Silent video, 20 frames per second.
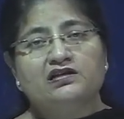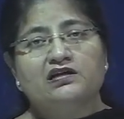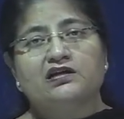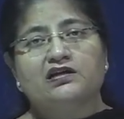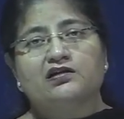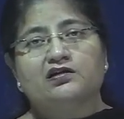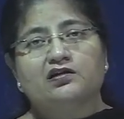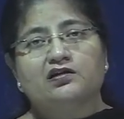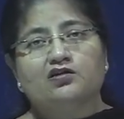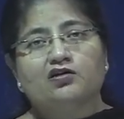
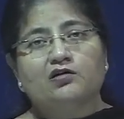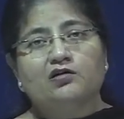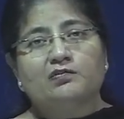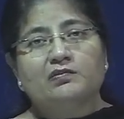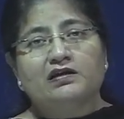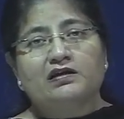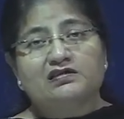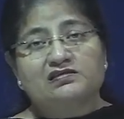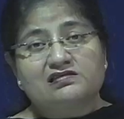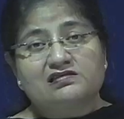it cannot
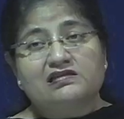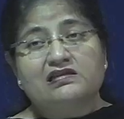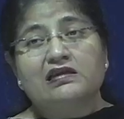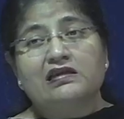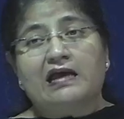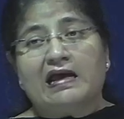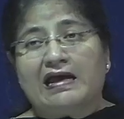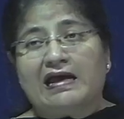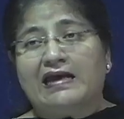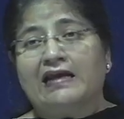be C
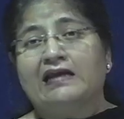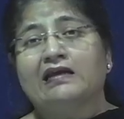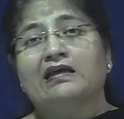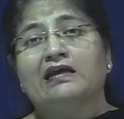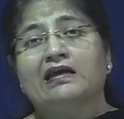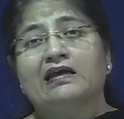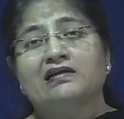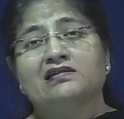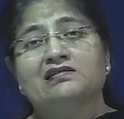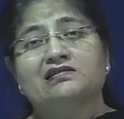and
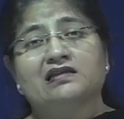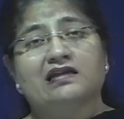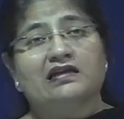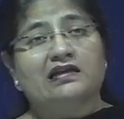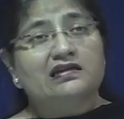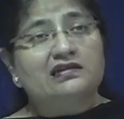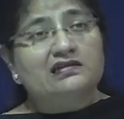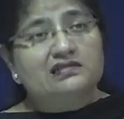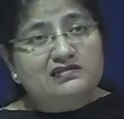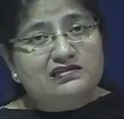X
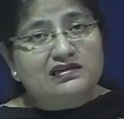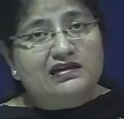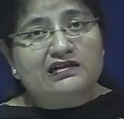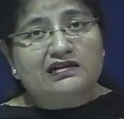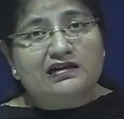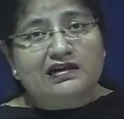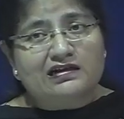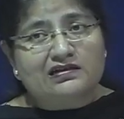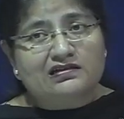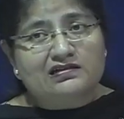and Z
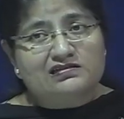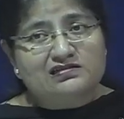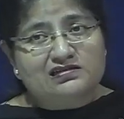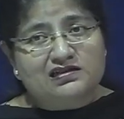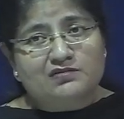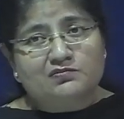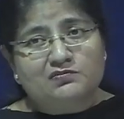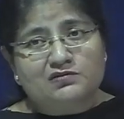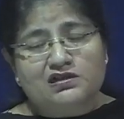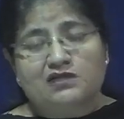at the
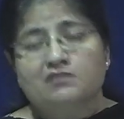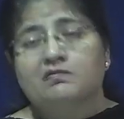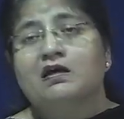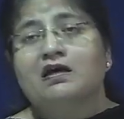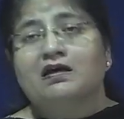same time.